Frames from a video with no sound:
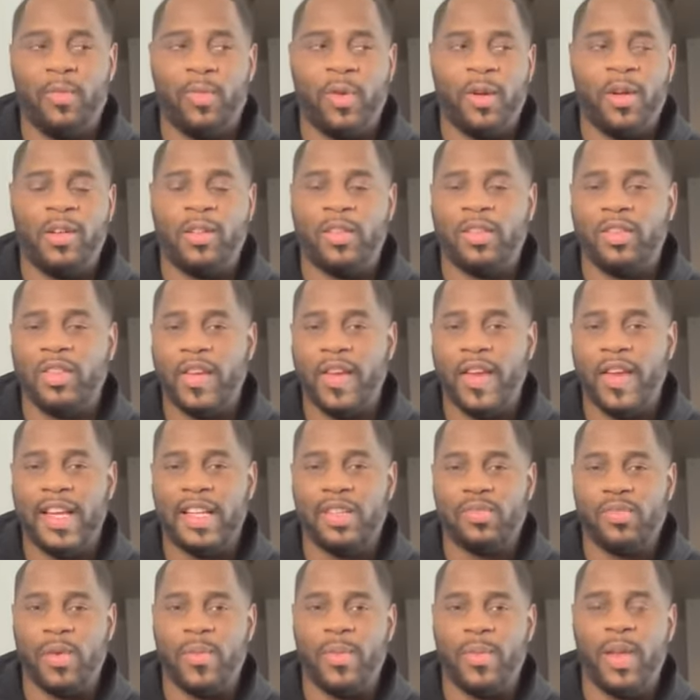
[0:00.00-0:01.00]
wrong
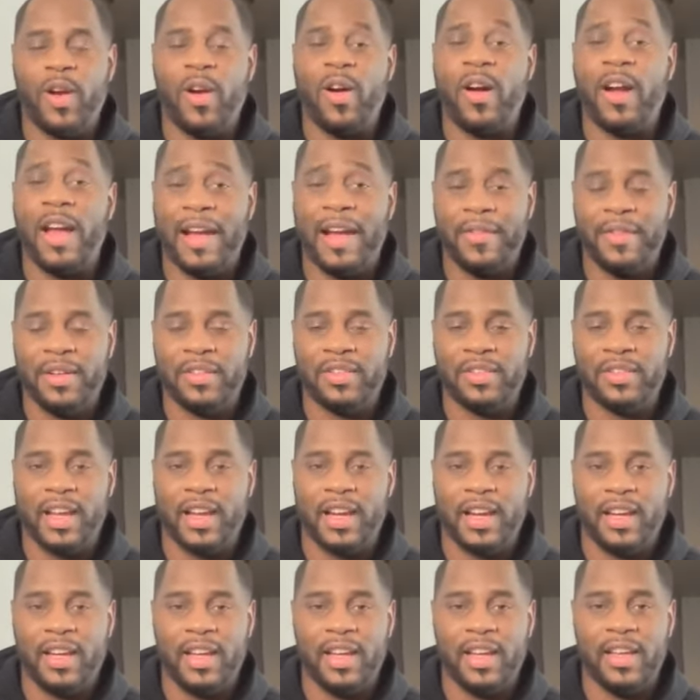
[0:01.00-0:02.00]
things when we are having those
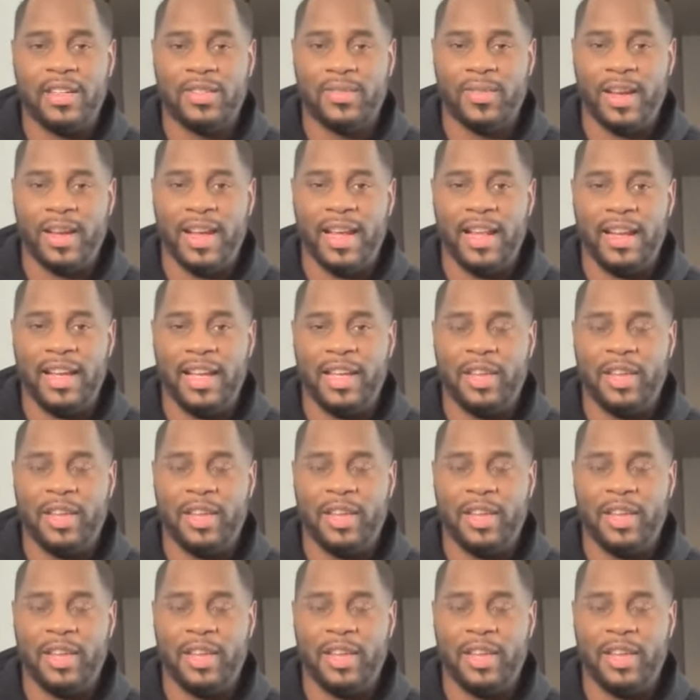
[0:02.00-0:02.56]
kind of days, right?